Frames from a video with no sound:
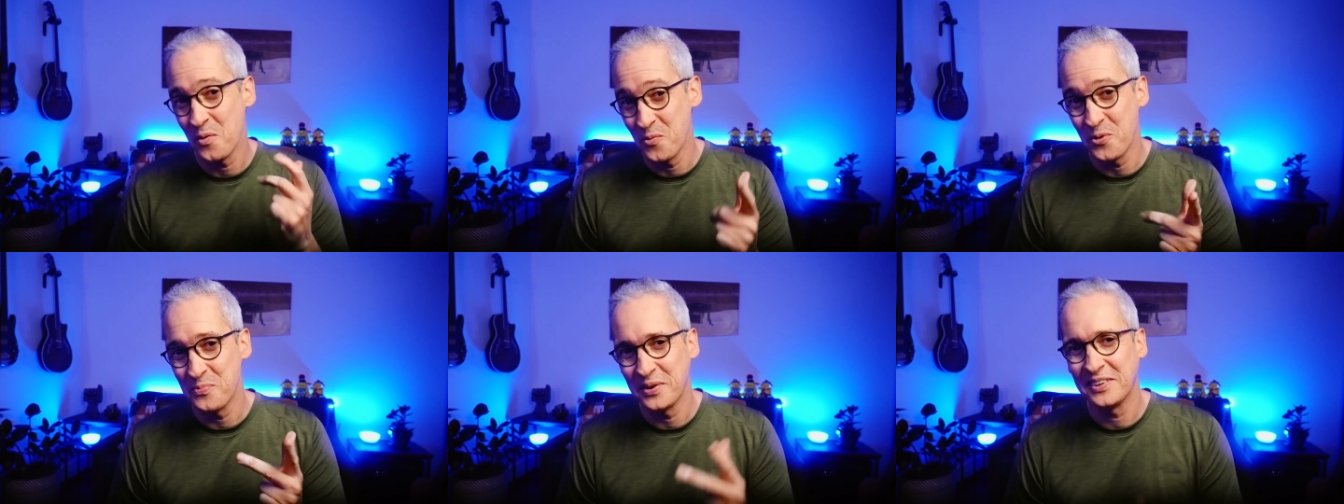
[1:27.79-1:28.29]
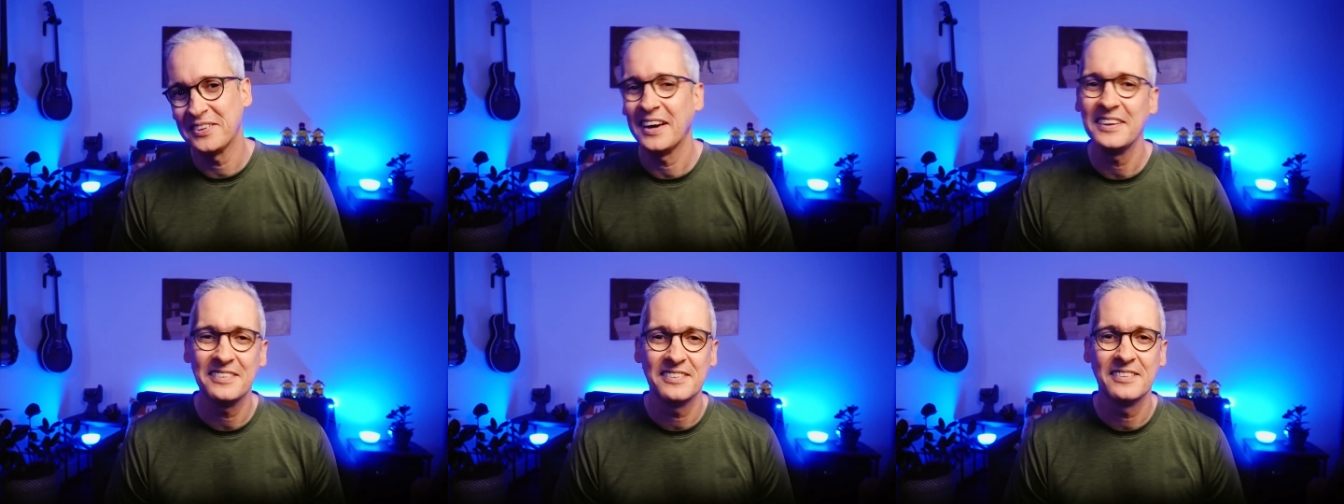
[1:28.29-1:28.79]
WordPress
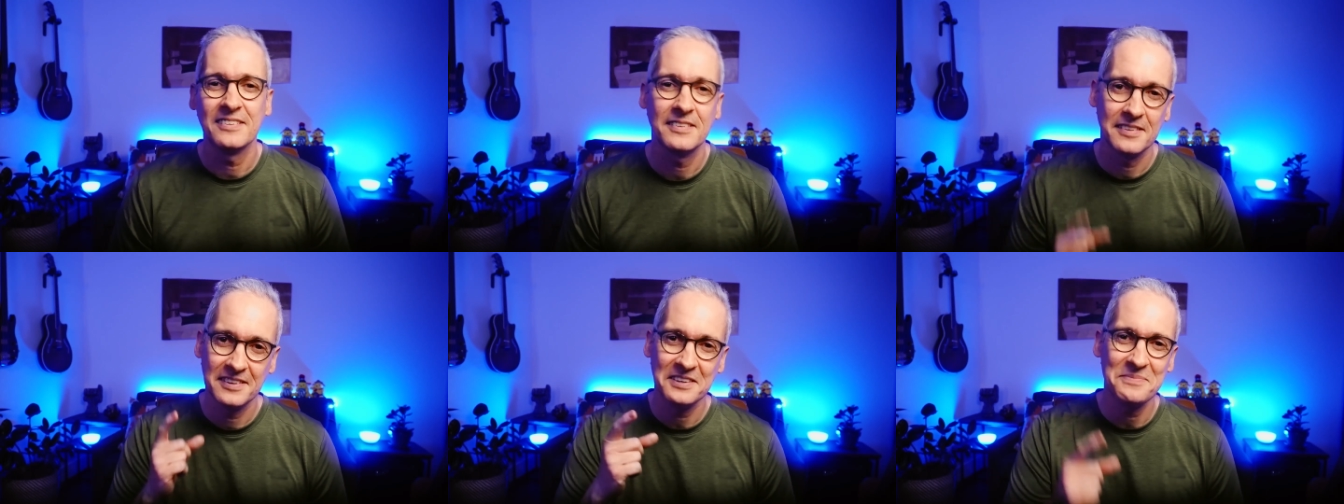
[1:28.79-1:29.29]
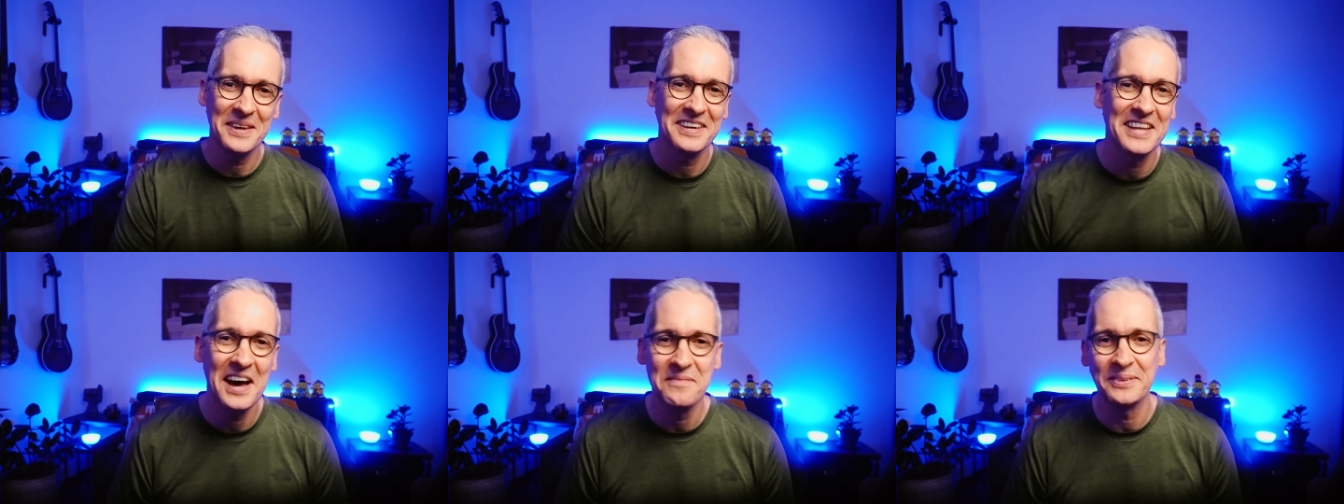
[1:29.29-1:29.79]
sites. Let's make
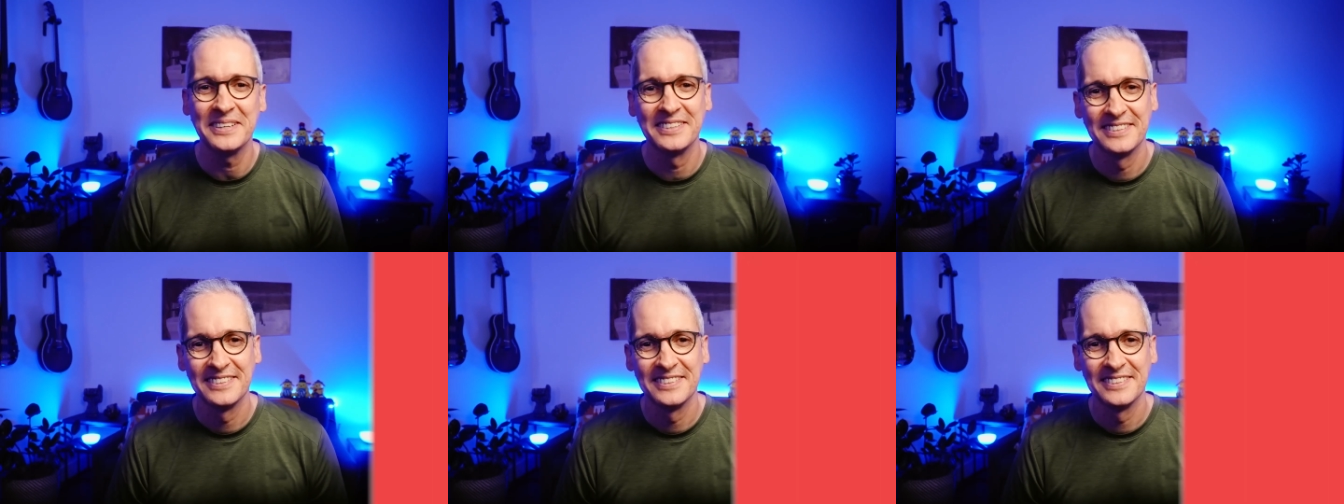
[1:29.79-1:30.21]
it happen.